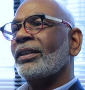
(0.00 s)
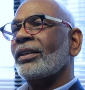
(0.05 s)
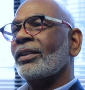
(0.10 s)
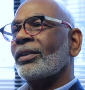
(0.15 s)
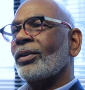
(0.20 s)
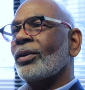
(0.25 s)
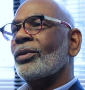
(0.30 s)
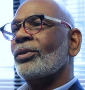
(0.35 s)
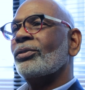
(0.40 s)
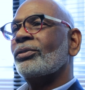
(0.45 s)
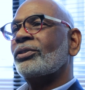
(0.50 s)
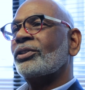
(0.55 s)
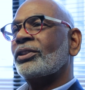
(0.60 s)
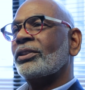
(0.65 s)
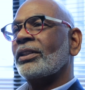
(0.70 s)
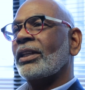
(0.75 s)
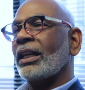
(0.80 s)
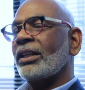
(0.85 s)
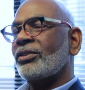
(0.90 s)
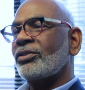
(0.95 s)
go
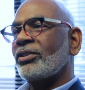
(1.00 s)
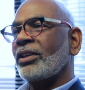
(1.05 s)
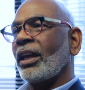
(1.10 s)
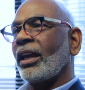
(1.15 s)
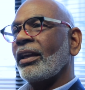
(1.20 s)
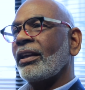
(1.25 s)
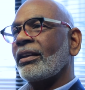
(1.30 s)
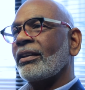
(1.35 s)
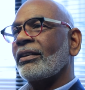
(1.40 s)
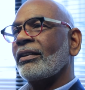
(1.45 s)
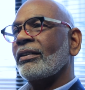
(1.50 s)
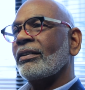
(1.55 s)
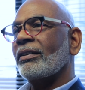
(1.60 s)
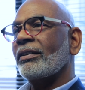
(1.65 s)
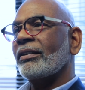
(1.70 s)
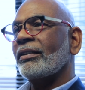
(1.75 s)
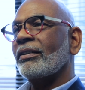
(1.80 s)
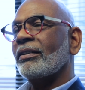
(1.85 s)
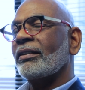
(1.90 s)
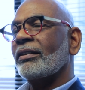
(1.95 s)
get checked,
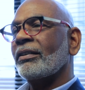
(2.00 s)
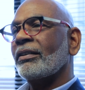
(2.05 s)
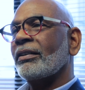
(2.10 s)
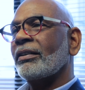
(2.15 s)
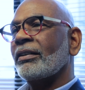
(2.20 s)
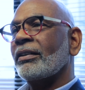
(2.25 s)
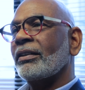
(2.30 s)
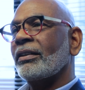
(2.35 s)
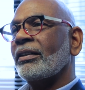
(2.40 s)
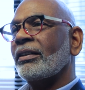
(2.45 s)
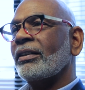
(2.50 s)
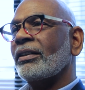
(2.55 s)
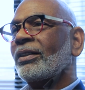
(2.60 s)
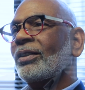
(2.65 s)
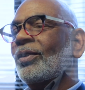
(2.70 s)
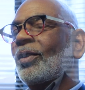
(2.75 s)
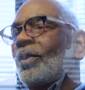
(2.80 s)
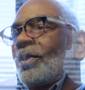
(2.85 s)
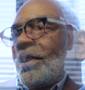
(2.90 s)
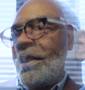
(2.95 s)

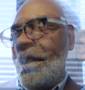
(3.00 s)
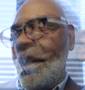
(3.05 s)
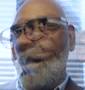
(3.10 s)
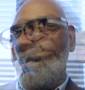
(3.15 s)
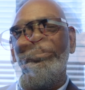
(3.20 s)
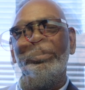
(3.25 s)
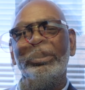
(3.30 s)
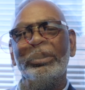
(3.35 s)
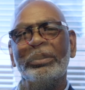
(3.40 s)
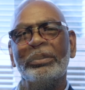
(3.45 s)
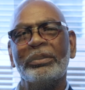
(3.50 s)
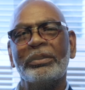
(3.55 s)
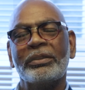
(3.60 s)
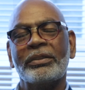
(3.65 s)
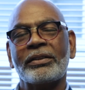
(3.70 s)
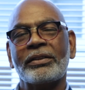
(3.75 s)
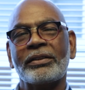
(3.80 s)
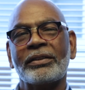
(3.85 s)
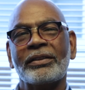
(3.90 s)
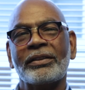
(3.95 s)
know your numbers.